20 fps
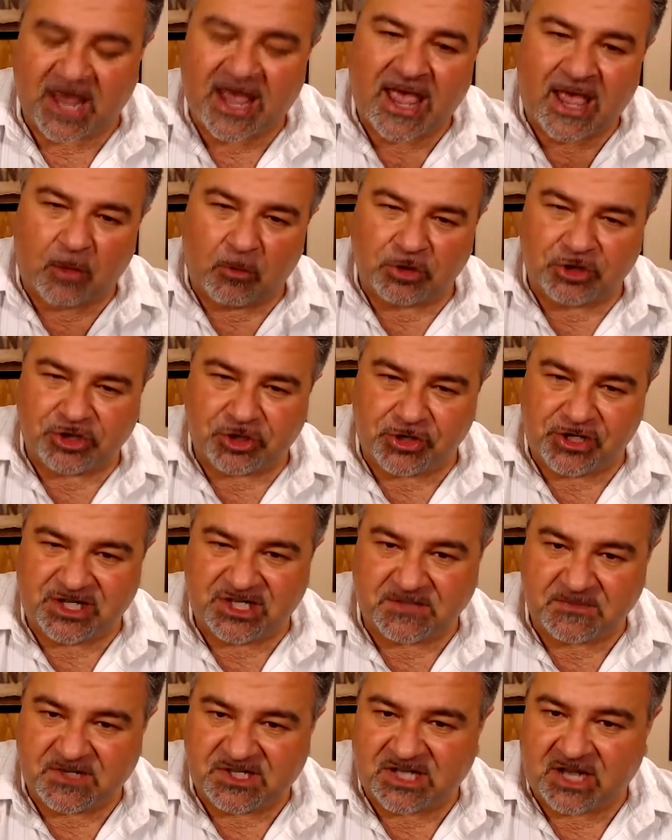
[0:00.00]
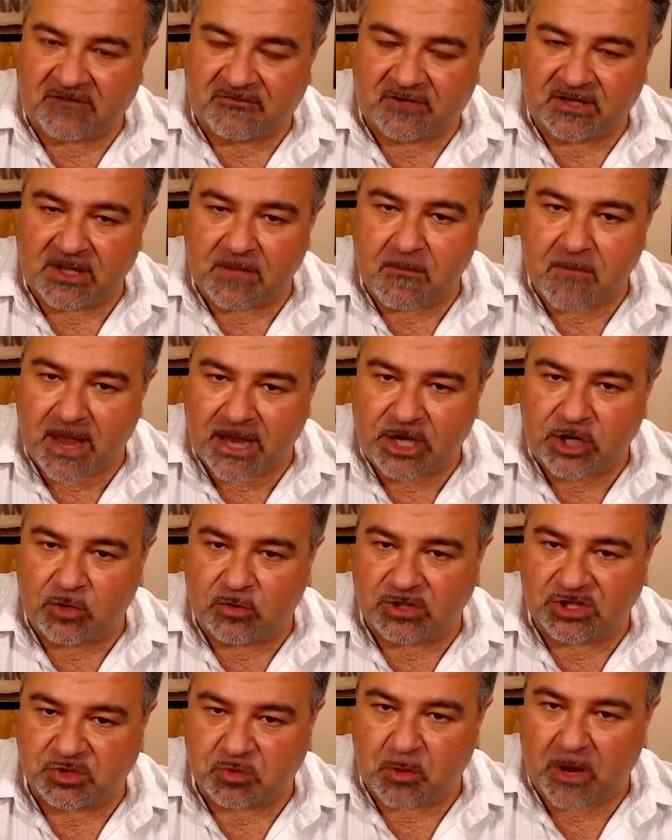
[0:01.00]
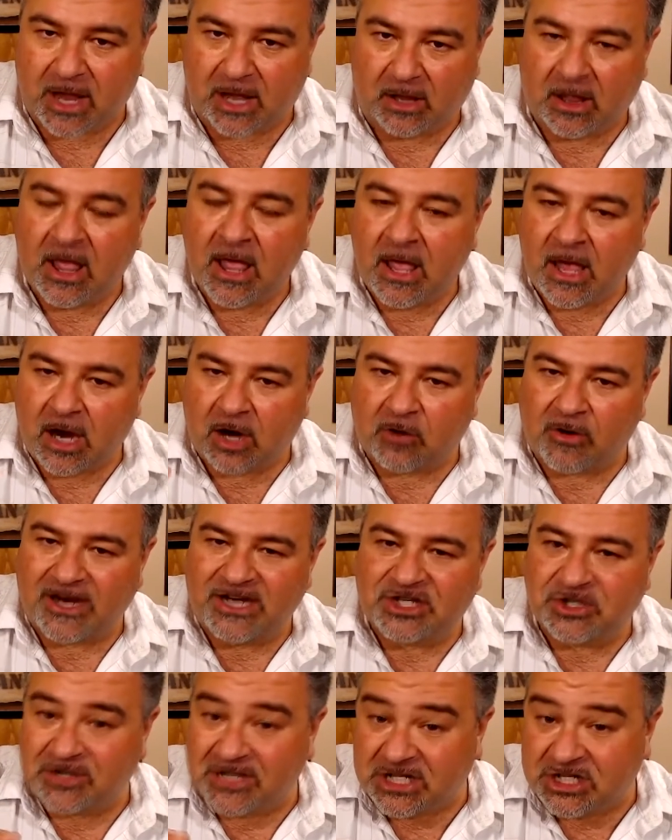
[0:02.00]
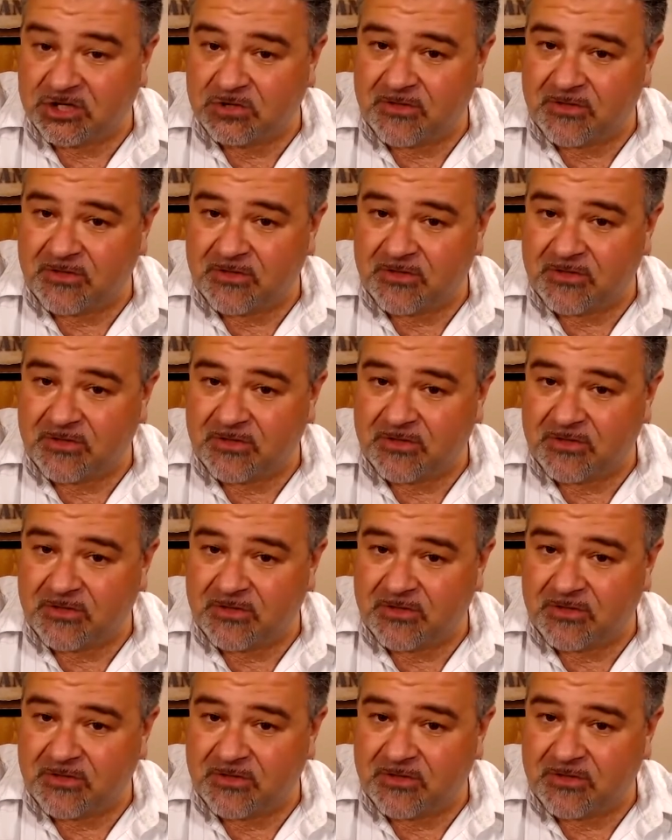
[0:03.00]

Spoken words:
and we'll show you some stuff on the menu as well. All right, so let's do